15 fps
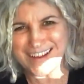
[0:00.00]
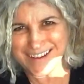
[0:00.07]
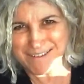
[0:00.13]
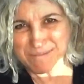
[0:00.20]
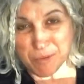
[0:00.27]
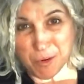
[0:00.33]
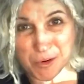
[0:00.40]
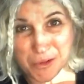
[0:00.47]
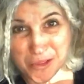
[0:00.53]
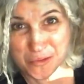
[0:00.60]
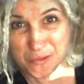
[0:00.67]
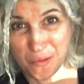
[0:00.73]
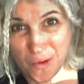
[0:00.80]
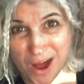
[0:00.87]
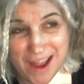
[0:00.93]
more than
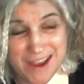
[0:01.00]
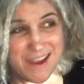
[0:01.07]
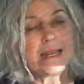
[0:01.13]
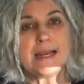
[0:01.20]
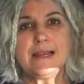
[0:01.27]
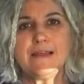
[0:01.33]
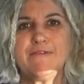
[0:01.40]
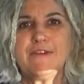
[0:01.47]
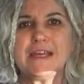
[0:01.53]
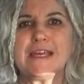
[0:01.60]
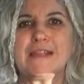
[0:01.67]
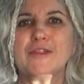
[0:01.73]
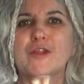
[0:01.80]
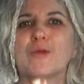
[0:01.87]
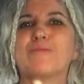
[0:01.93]
one, living
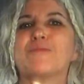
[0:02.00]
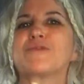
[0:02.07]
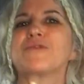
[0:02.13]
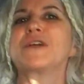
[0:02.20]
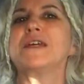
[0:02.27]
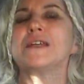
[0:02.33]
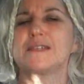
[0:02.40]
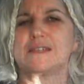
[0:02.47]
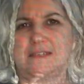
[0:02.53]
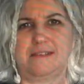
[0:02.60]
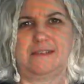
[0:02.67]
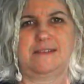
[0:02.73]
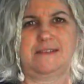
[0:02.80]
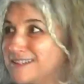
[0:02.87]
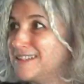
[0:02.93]
in their
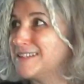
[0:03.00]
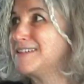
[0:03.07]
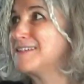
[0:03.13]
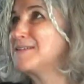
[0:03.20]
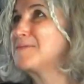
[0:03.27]
Priuses. This is a